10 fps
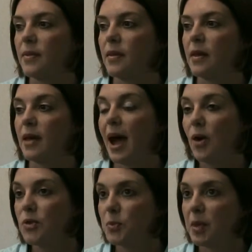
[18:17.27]
the
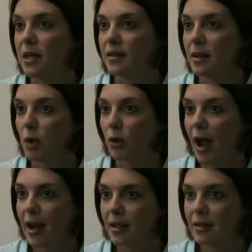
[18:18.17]
House being
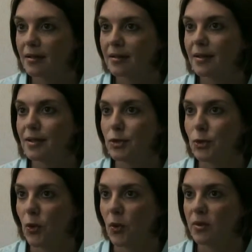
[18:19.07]
Democratic
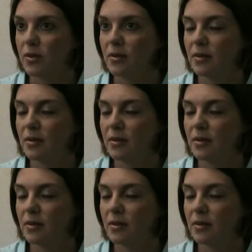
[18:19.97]
controlled,